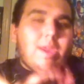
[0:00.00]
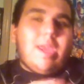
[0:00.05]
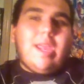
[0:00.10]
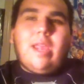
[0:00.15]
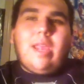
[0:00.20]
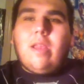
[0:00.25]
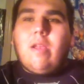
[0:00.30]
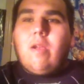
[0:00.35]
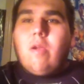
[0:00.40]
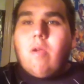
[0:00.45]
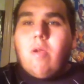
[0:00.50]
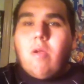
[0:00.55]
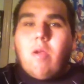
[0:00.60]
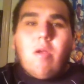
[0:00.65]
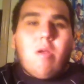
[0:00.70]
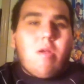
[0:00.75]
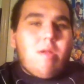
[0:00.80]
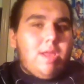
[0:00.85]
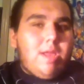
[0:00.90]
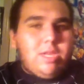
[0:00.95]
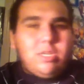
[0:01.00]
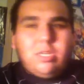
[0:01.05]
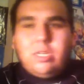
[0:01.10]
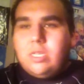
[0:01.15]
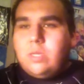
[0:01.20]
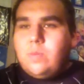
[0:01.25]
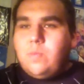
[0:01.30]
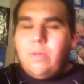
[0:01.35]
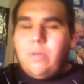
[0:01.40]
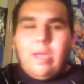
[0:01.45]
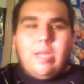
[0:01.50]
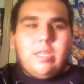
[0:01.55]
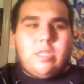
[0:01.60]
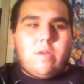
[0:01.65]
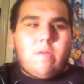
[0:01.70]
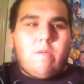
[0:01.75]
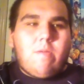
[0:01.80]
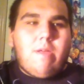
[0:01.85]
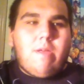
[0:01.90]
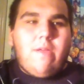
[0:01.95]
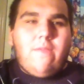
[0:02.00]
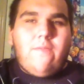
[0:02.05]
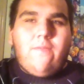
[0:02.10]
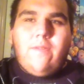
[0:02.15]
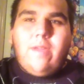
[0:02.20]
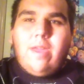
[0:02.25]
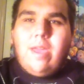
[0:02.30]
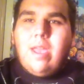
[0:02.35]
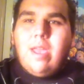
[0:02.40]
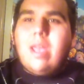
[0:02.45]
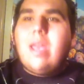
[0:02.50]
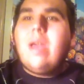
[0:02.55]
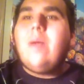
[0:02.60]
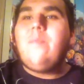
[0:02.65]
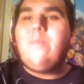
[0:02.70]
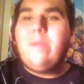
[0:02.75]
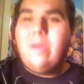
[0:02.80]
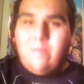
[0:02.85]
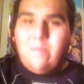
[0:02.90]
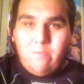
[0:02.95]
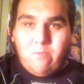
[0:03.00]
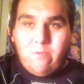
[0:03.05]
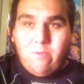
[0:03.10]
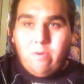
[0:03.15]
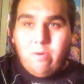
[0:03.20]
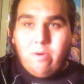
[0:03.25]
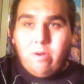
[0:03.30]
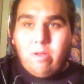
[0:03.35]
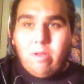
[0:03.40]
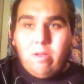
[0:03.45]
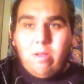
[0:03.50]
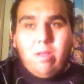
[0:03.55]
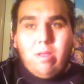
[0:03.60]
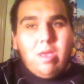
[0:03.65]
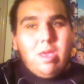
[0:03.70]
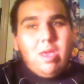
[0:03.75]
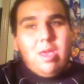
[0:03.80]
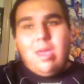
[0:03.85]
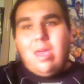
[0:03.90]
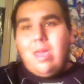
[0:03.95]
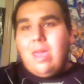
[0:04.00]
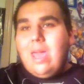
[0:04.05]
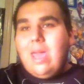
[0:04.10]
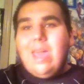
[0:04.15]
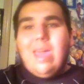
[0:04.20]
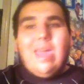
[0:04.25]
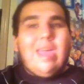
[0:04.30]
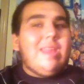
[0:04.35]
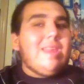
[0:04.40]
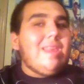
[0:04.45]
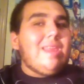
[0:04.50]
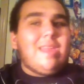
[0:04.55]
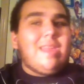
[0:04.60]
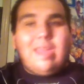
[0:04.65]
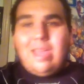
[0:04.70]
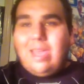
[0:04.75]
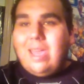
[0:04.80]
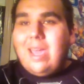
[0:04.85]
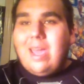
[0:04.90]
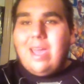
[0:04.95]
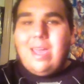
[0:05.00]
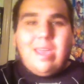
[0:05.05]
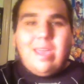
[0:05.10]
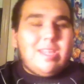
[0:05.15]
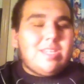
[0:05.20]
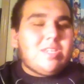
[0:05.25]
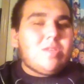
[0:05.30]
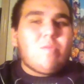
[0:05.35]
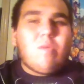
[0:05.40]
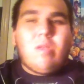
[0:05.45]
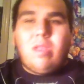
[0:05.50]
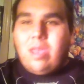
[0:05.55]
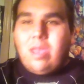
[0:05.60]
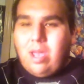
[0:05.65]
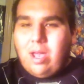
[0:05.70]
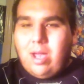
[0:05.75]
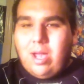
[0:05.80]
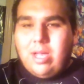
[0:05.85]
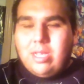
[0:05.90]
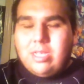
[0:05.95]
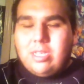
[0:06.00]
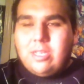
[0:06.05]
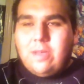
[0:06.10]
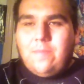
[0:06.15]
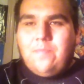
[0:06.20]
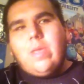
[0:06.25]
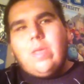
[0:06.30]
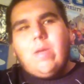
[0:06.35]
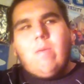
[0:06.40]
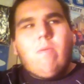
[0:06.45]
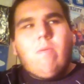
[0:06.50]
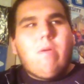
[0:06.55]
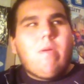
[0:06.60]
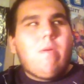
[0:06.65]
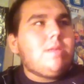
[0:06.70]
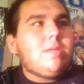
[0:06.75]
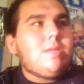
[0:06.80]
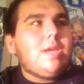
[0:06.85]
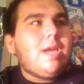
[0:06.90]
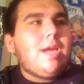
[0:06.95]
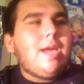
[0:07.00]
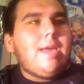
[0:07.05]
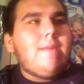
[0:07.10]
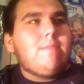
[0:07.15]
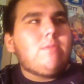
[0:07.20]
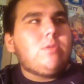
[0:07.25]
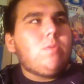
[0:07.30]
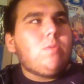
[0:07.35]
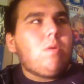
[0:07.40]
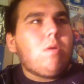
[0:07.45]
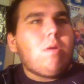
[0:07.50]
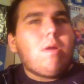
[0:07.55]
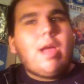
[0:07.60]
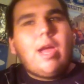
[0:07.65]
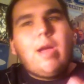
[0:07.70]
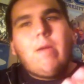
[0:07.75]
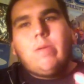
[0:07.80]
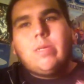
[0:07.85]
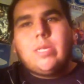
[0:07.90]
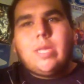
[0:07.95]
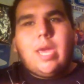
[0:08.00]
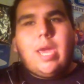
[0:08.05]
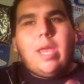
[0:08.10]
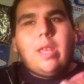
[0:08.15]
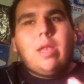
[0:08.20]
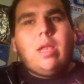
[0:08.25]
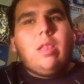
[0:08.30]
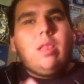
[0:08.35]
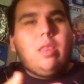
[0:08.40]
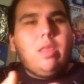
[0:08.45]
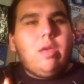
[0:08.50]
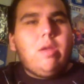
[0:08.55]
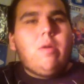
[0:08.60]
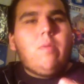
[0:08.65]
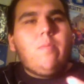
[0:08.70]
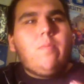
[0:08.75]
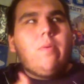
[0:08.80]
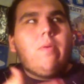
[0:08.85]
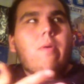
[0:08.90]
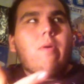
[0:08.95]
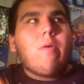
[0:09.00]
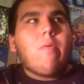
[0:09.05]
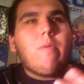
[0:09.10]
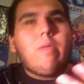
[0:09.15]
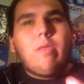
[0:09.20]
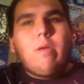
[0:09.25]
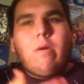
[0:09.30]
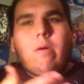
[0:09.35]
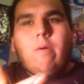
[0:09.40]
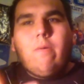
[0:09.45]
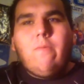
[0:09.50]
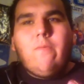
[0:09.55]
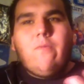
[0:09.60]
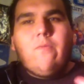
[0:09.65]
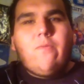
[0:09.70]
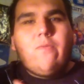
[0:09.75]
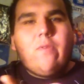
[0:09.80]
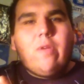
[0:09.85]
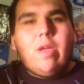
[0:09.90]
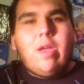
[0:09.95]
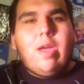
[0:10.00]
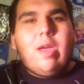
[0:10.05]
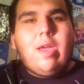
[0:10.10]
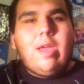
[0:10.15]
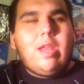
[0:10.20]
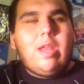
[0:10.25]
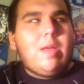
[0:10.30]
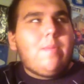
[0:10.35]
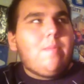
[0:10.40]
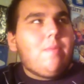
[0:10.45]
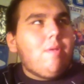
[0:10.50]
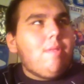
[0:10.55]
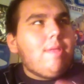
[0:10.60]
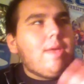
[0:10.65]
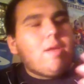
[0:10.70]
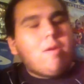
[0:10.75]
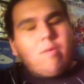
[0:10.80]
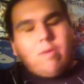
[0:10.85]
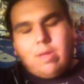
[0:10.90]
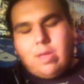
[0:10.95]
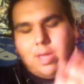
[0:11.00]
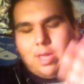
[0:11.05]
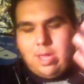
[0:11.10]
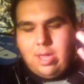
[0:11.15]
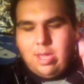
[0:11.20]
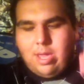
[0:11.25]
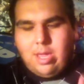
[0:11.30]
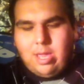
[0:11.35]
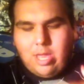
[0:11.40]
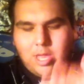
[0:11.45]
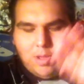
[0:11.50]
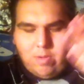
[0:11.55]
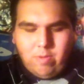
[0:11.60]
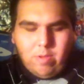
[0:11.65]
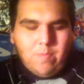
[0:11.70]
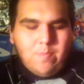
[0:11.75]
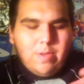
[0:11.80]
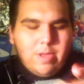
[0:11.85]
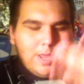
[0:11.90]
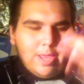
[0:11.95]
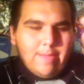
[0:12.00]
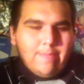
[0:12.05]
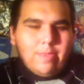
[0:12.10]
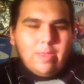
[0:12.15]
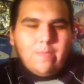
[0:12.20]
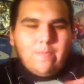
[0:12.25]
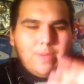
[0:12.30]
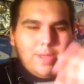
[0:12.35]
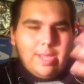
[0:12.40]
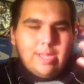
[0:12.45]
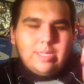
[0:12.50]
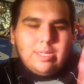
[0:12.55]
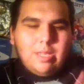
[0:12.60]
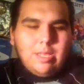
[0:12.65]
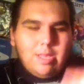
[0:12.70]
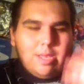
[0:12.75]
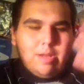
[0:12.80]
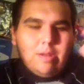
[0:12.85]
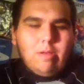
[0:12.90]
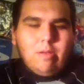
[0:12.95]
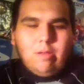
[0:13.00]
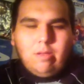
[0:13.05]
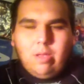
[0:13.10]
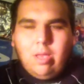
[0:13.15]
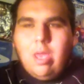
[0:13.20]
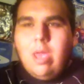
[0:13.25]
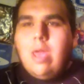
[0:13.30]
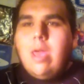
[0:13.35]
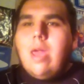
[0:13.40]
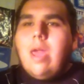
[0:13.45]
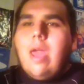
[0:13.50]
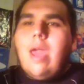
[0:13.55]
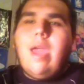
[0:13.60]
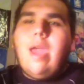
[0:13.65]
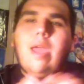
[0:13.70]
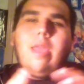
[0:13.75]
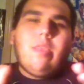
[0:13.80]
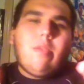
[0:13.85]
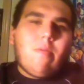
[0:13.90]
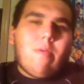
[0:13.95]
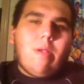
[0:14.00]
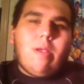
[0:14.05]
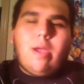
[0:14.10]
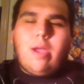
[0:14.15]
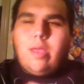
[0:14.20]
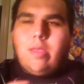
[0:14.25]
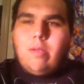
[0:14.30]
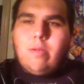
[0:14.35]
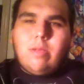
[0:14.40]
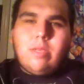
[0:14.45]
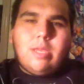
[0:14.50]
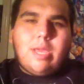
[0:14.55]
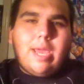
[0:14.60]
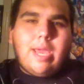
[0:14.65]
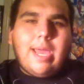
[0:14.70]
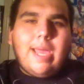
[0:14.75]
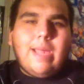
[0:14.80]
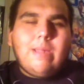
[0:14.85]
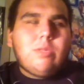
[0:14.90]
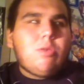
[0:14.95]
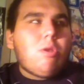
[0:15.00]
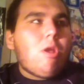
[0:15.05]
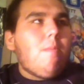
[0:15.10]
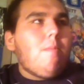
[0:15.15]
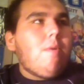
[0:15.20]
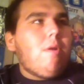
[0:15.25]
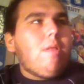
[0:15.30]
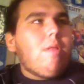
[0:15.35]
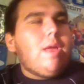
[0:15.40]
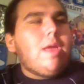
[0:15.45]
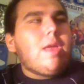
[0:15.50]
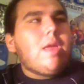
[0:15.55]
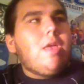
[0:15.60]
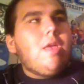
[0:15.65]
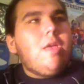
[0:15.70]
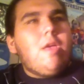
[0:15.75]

getting hurt is just plain terrific, a bit brutal. And yeah, it's really awesome. There were times where I was getting a little bored with Homefront, and I'm all like, okay, could we pick up the pace a little? And there were other times where I'm all like,